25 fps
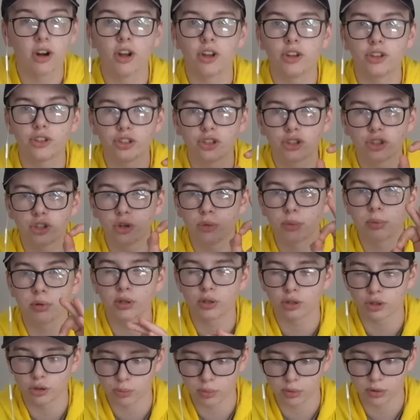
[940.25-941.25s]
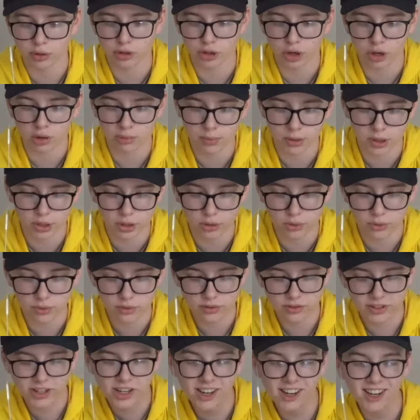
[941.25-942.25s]
Super duper dope,
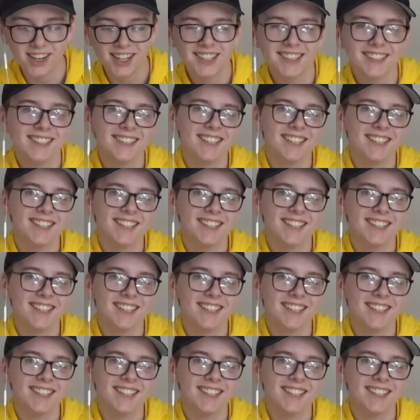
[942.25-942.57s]
dude.